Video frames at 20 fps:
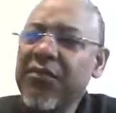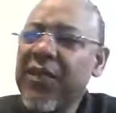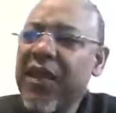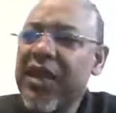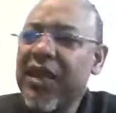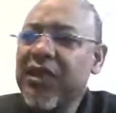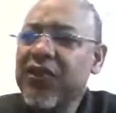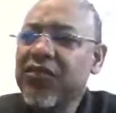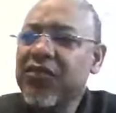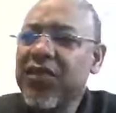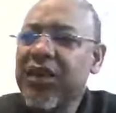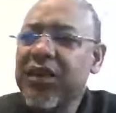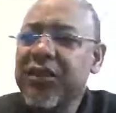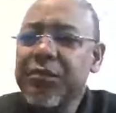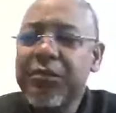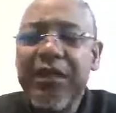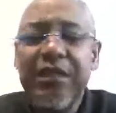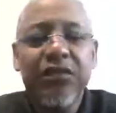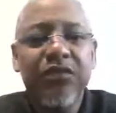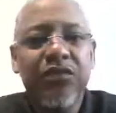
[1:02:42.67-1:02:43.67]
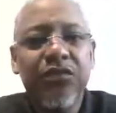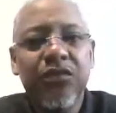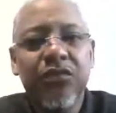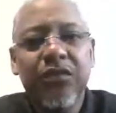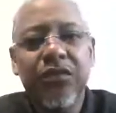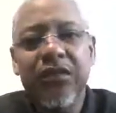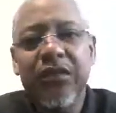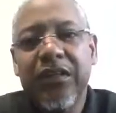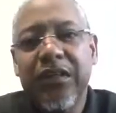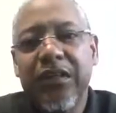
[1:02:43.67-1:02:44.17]
I try to make
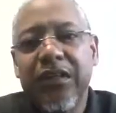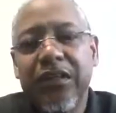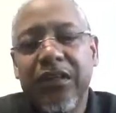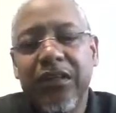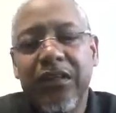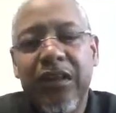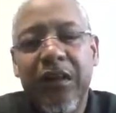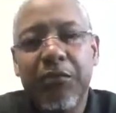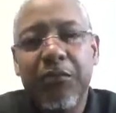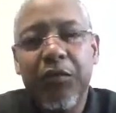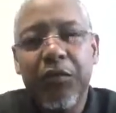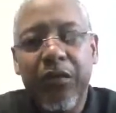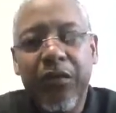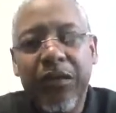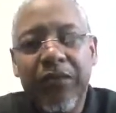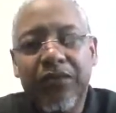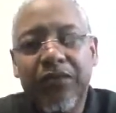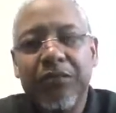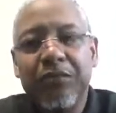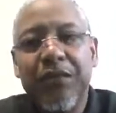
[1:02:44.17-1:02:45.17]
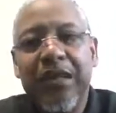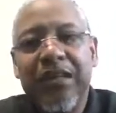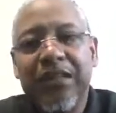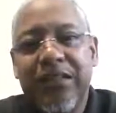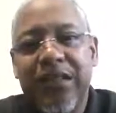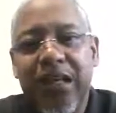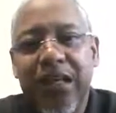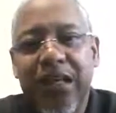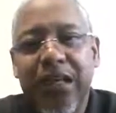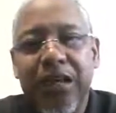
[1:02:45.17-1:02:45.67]
sure that I'm arranging my
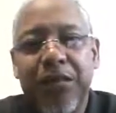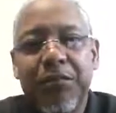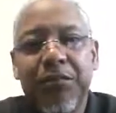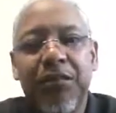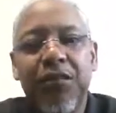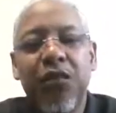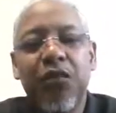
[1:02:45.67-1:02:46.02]
time,